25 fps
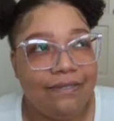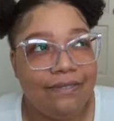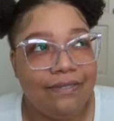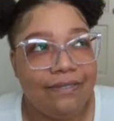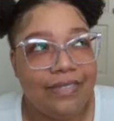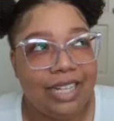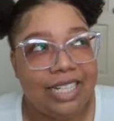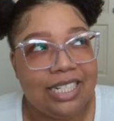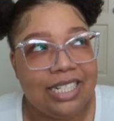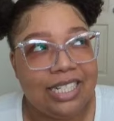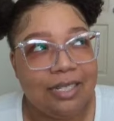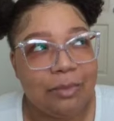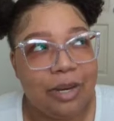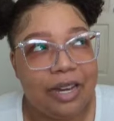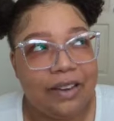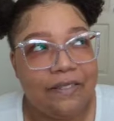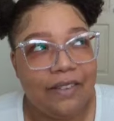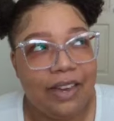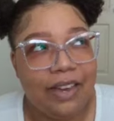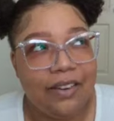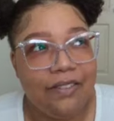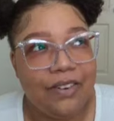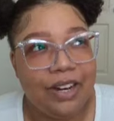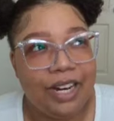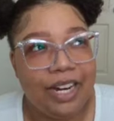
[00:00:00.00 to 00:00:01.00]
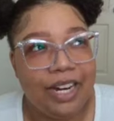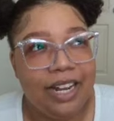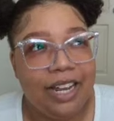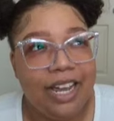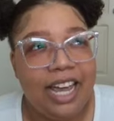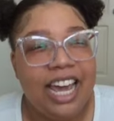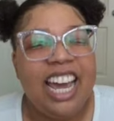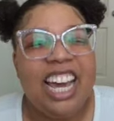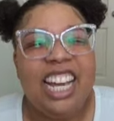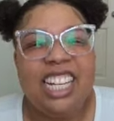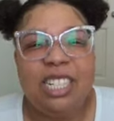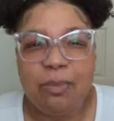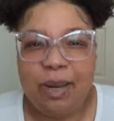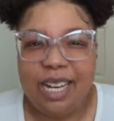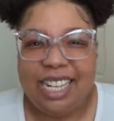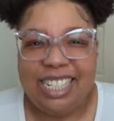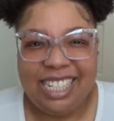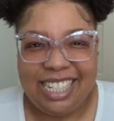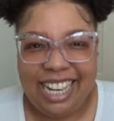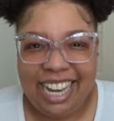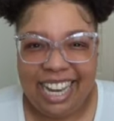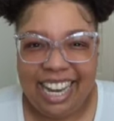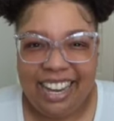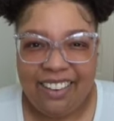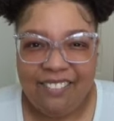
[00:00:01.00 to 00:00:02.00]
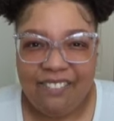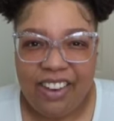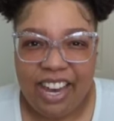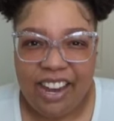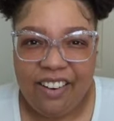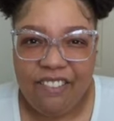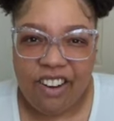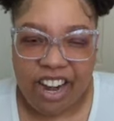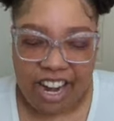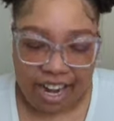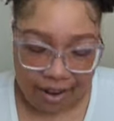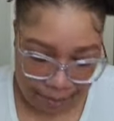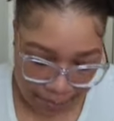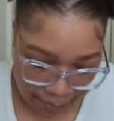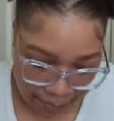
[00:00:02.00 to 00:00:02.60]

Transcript: is it my favorite? It's my second favorite.